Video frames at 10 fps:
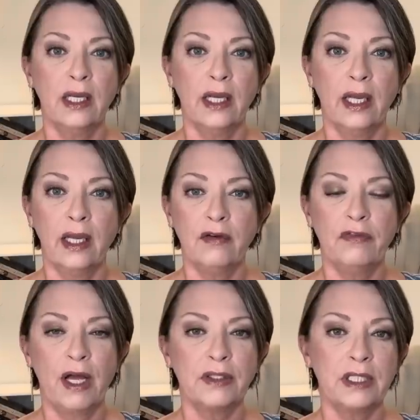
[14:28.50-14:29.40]
and
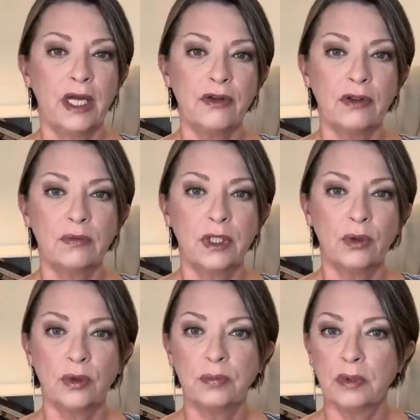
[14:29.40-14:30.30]
found another
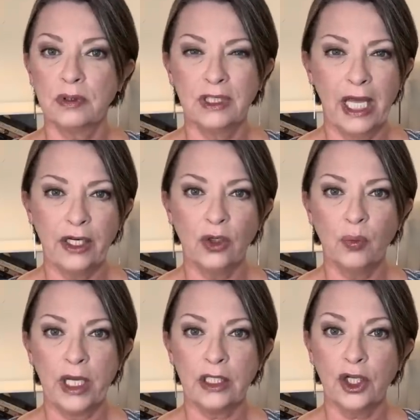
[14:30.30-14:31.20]
little lighter
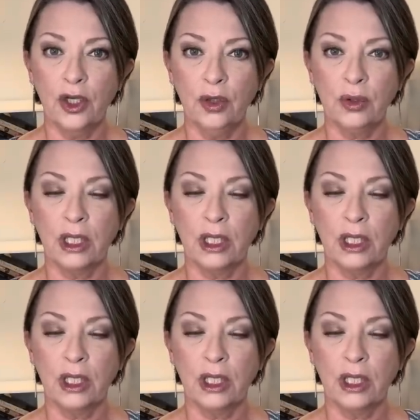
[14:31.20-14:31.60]
weight coat.